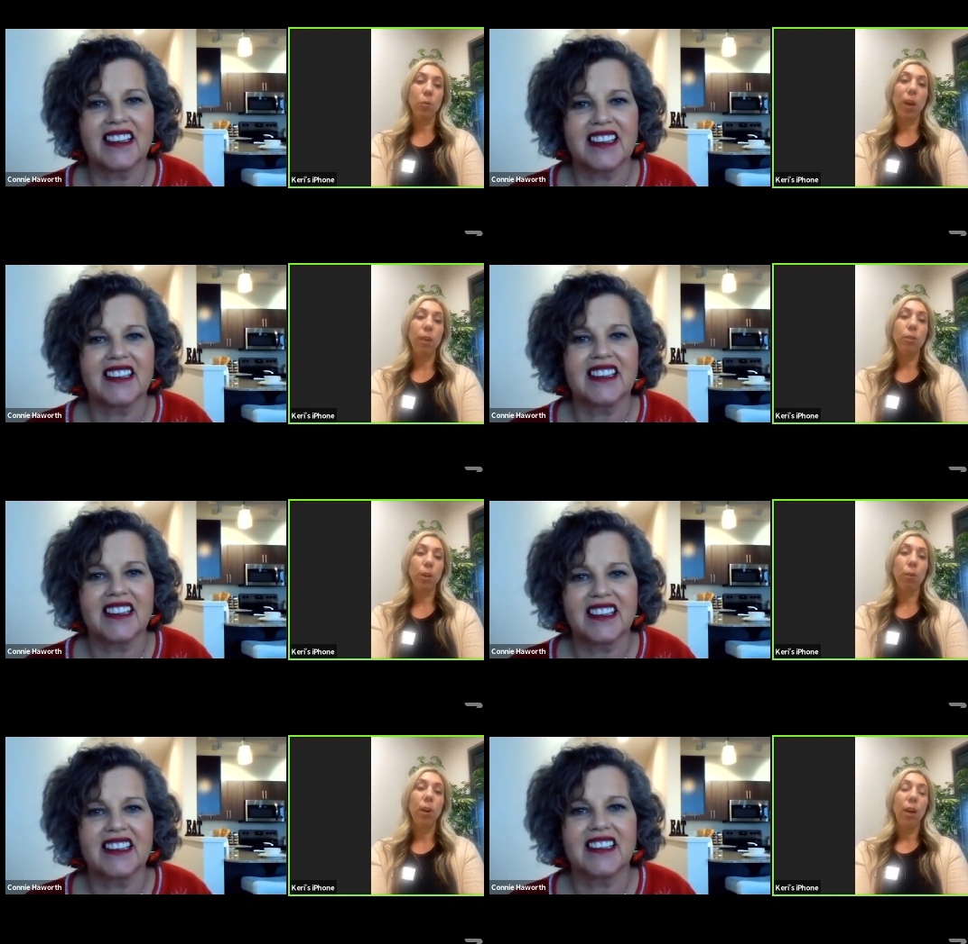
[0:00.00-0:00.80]
Speaker 1: well.
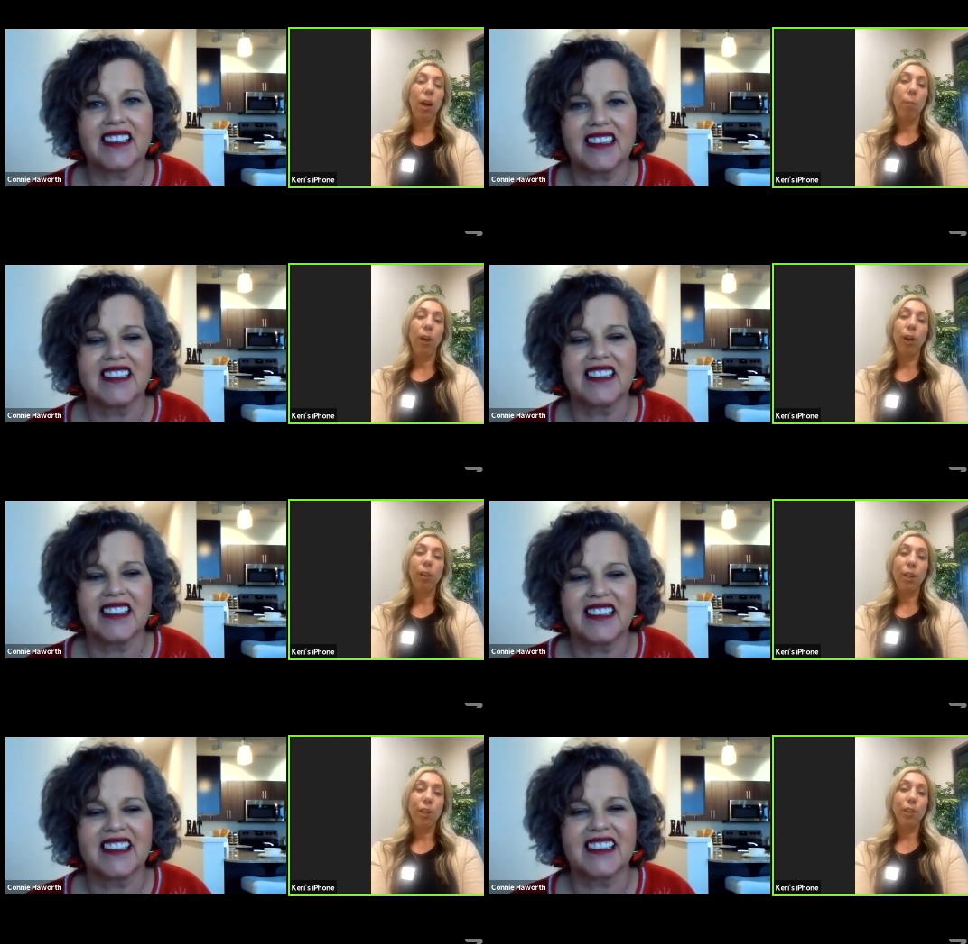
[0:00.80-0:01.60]
So um, our
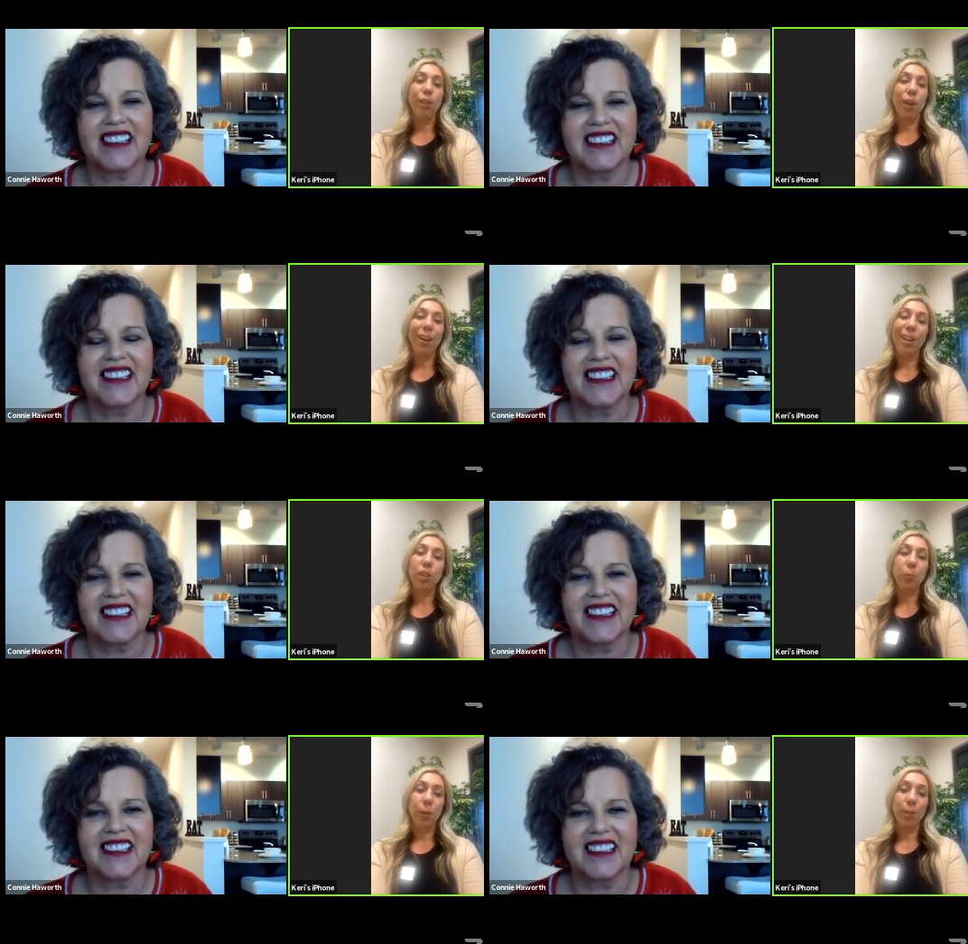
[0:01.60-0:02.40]
clinicians are
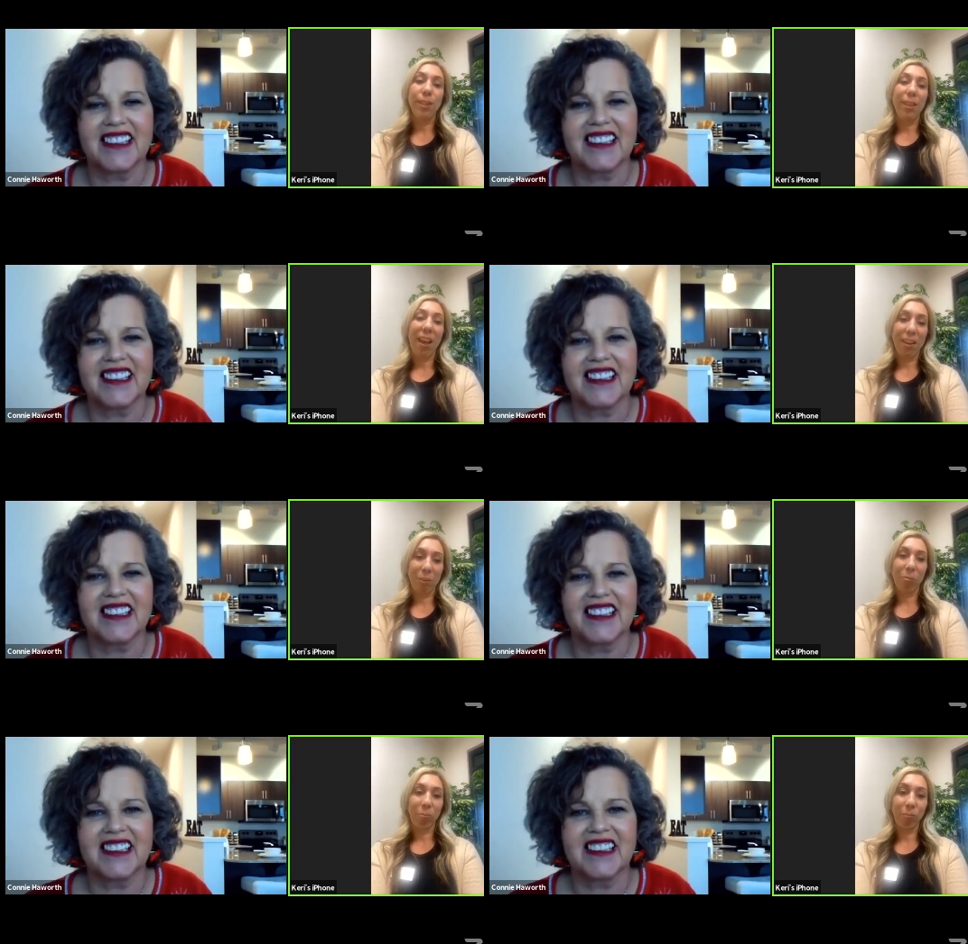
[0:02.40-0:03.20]
experts in that
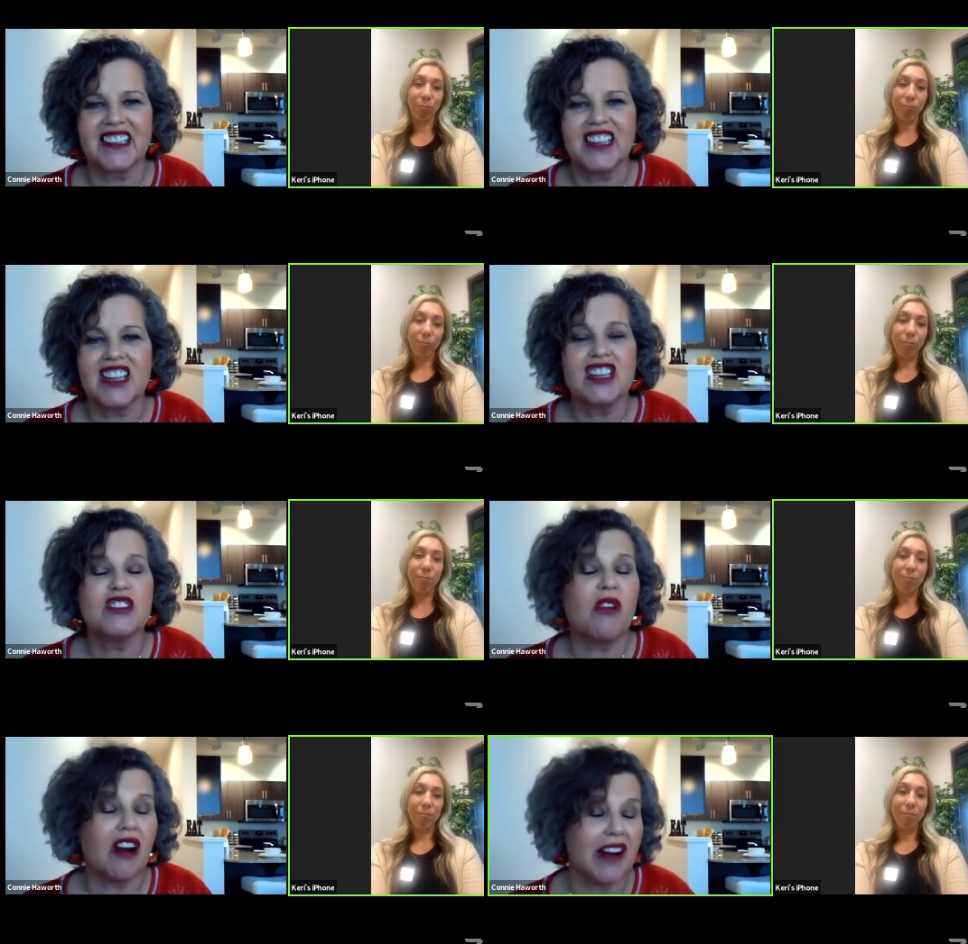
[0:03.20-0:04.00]

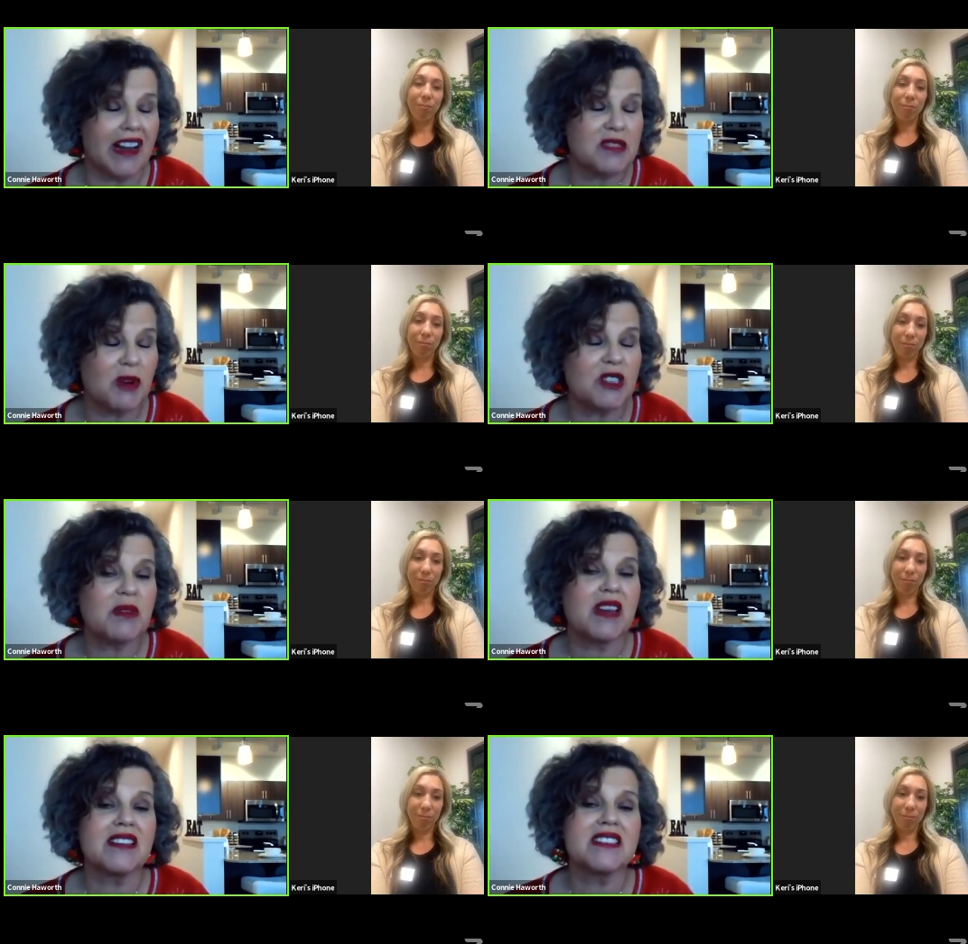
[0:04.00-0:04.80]
Speaker 2: you are
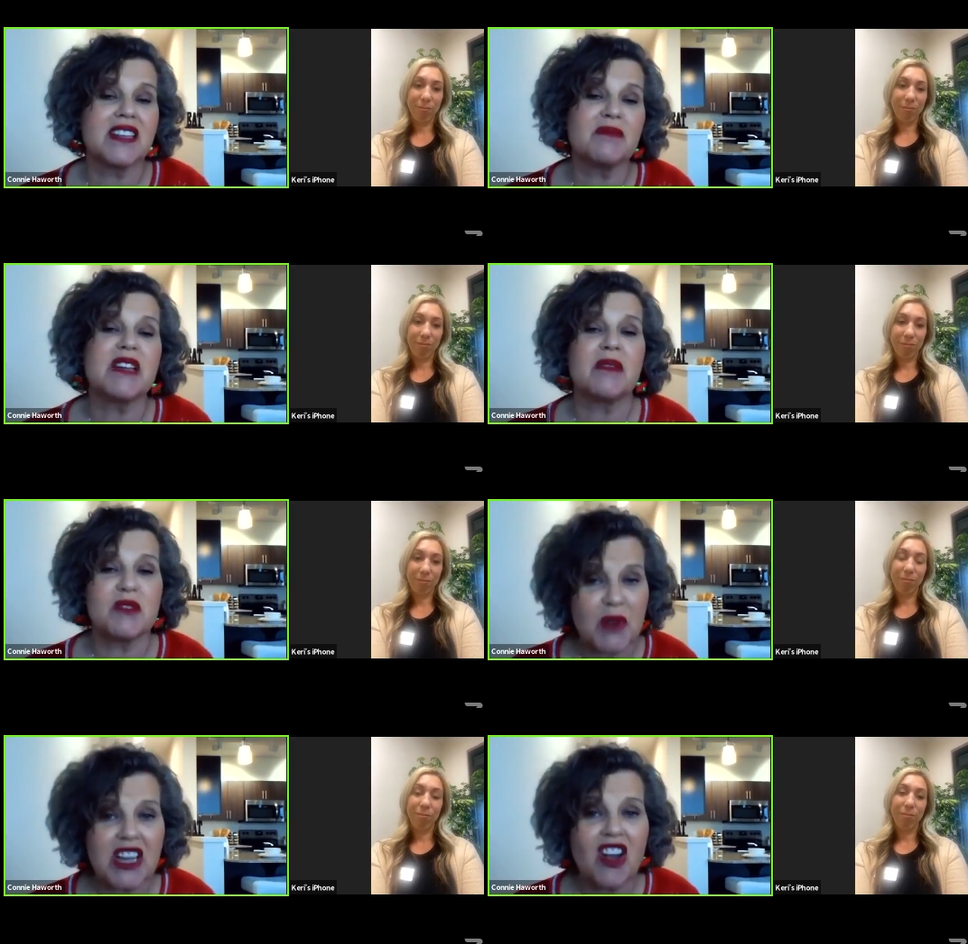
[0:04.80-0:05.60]
experts because
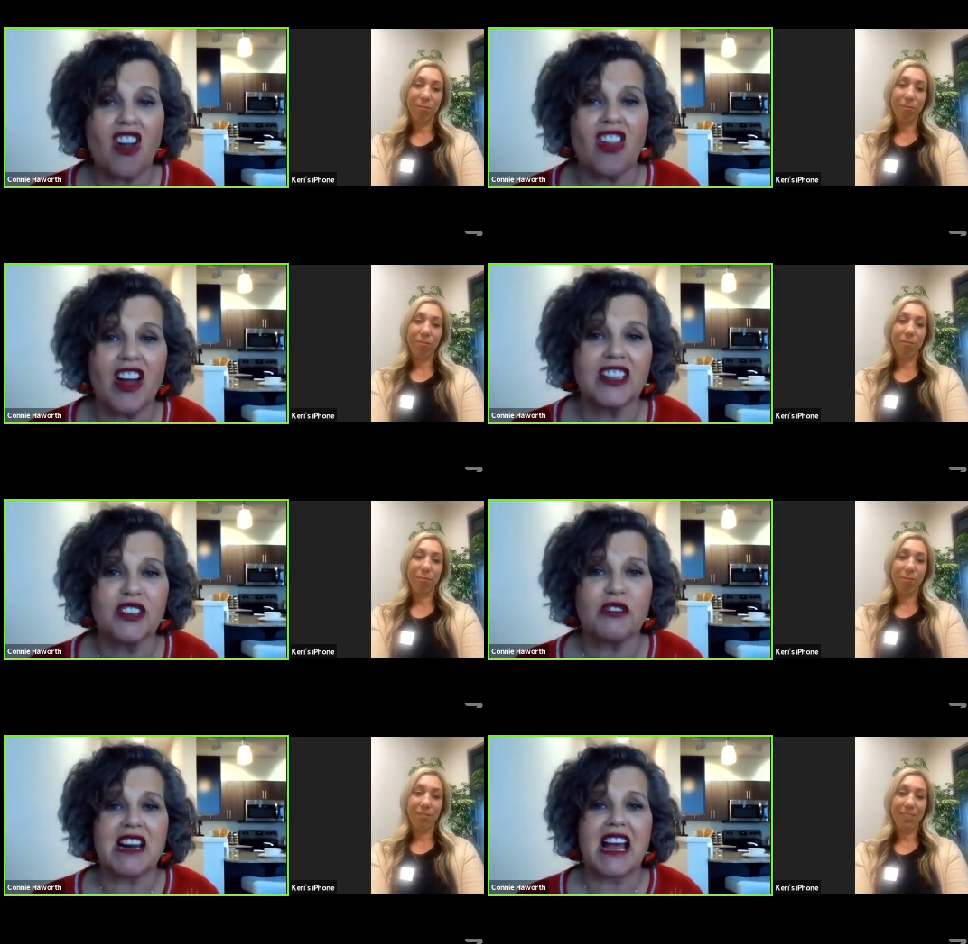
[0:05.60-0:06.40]
sometimes we call
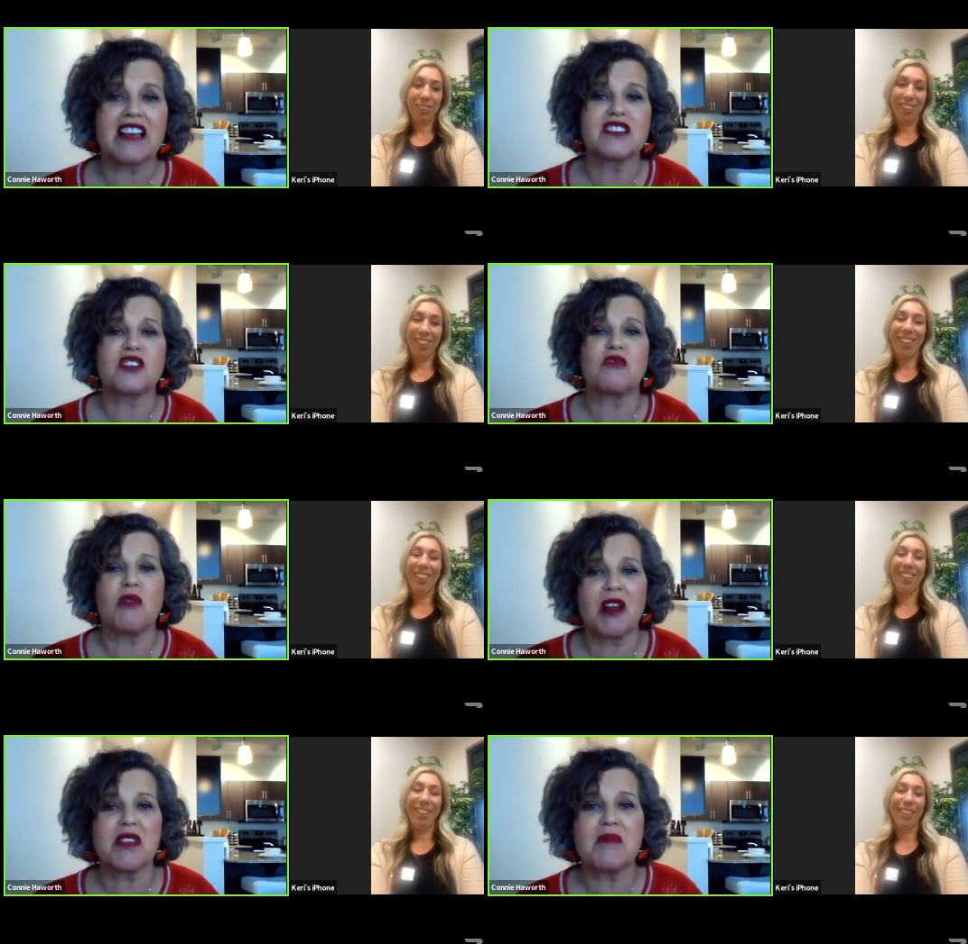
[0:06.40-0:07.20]
on you and ask
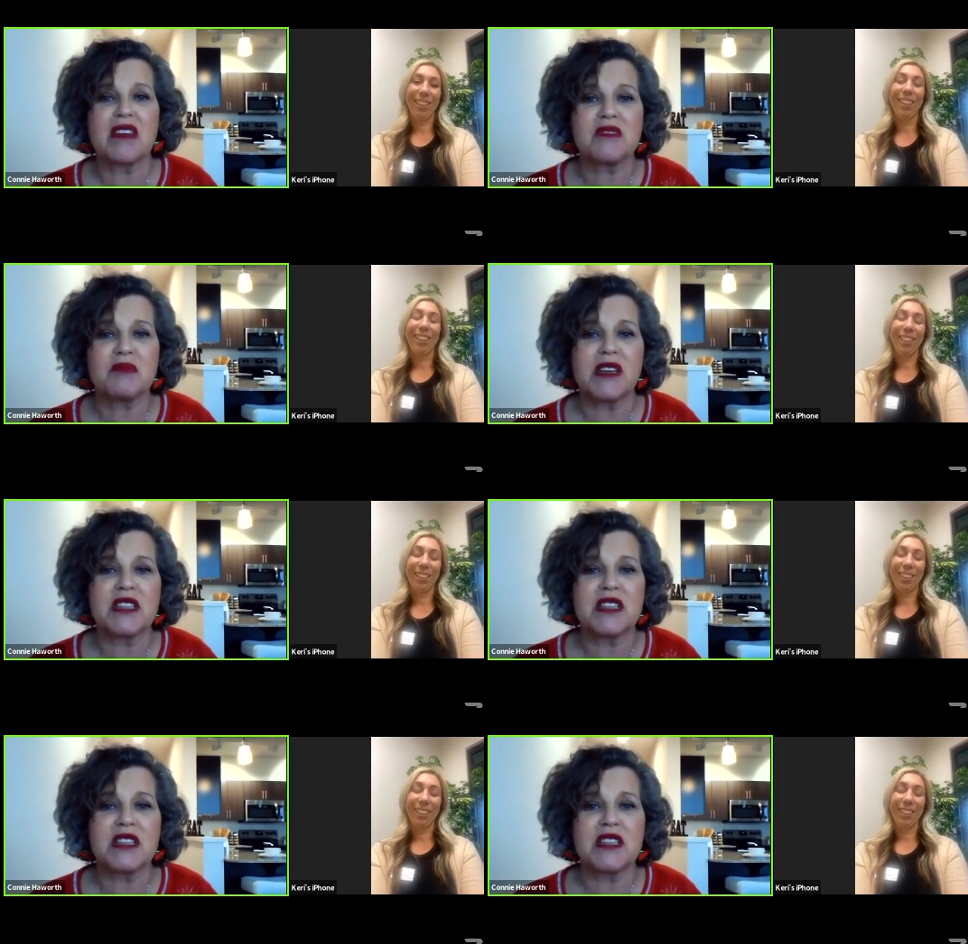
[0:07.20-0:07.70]
you where the best